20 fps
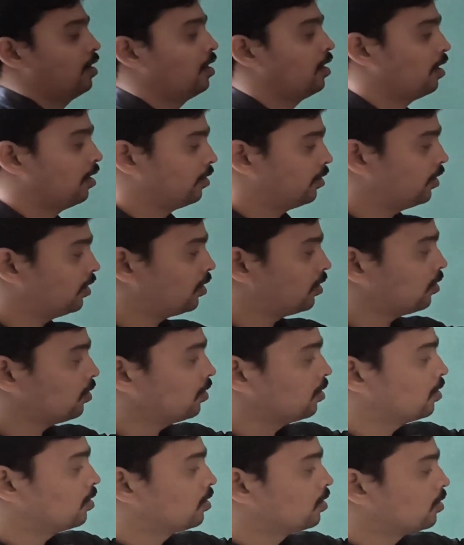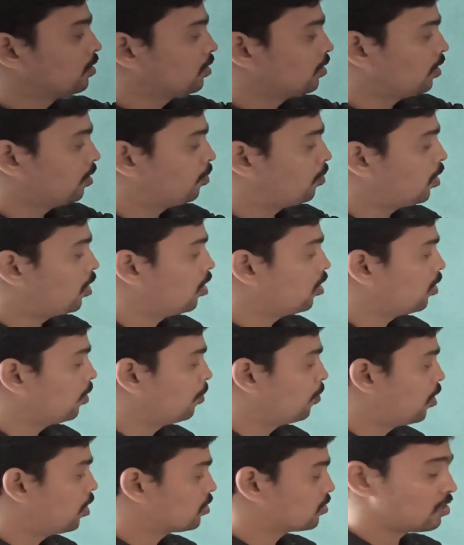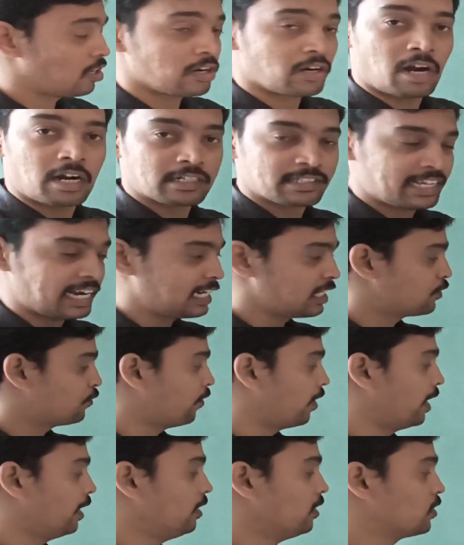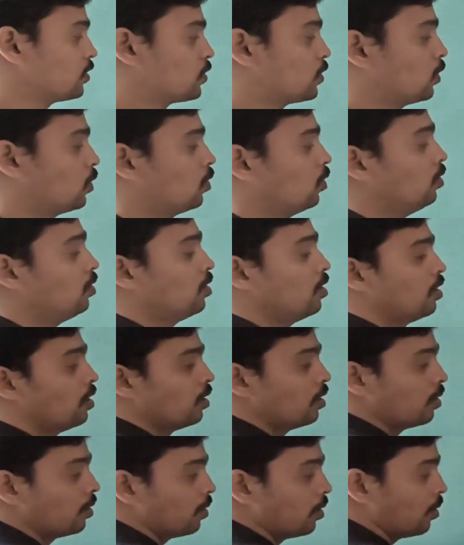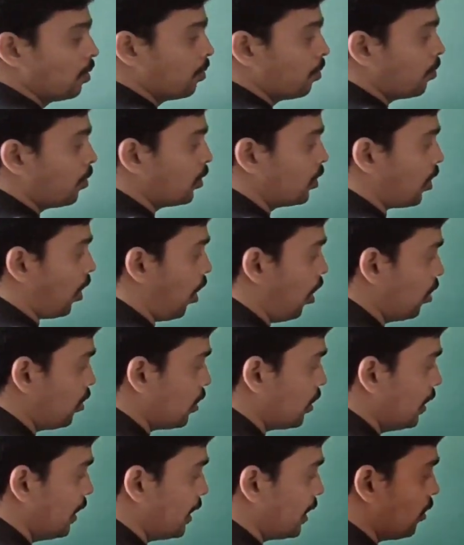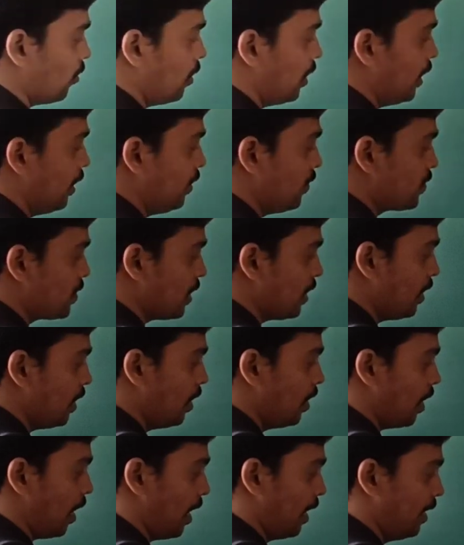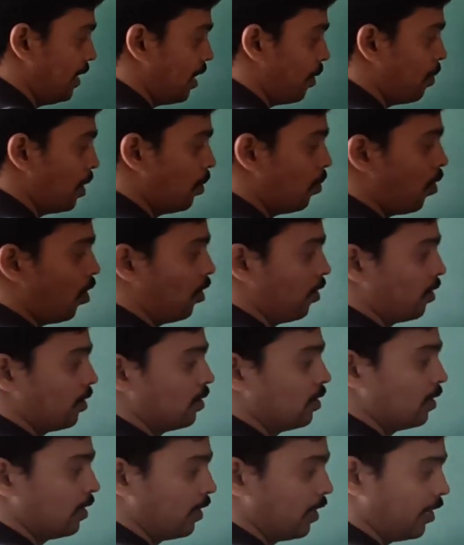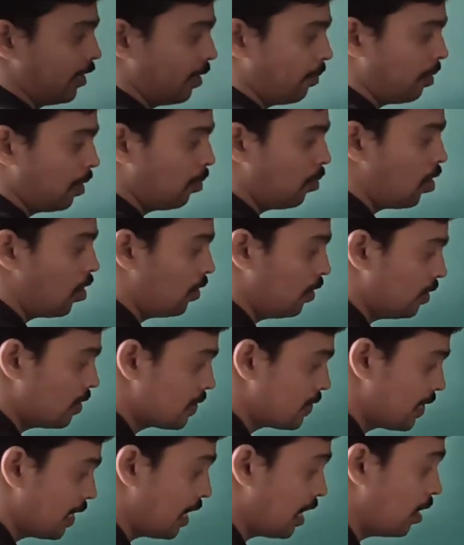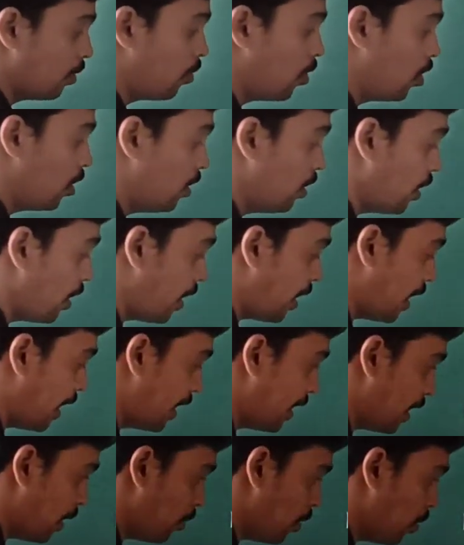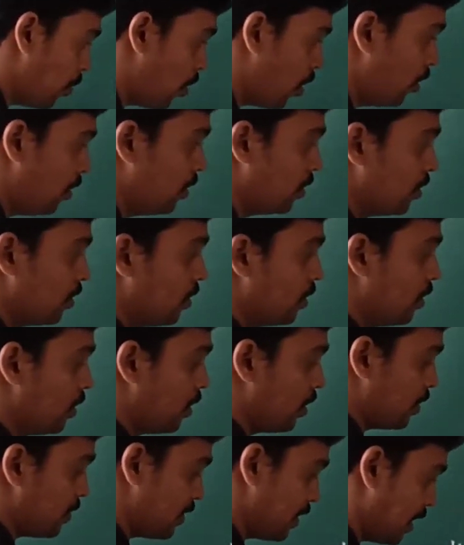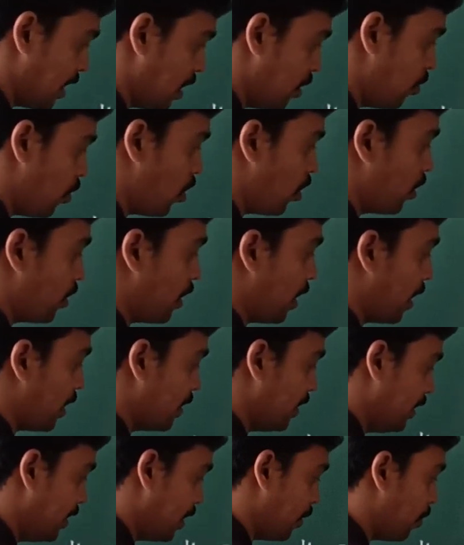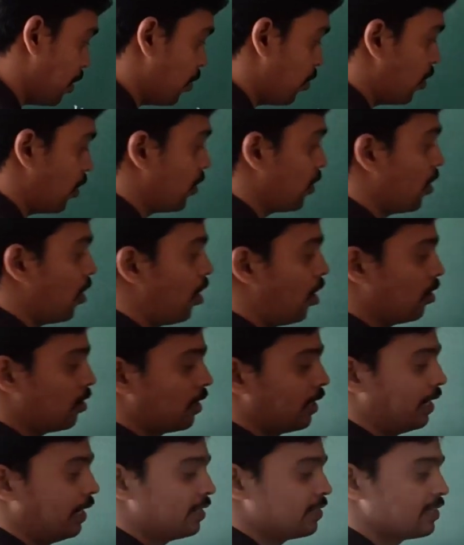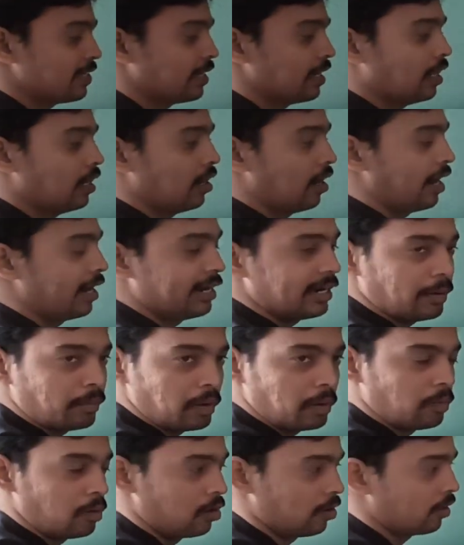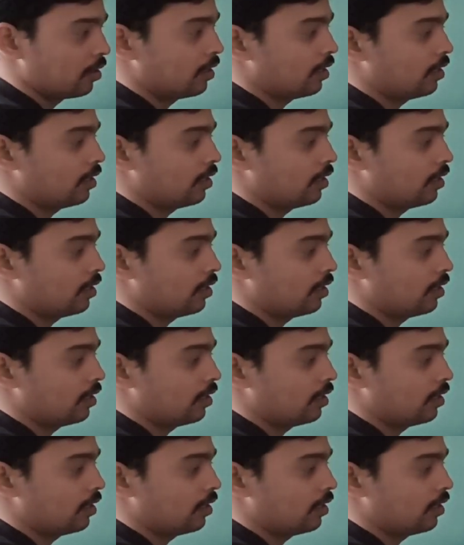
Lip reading: And here the bonds are not satisfied, so put alternatively single and double bond. Here double bond, single bond, and double bond, single bond, and double bond. Alternate single and double bond.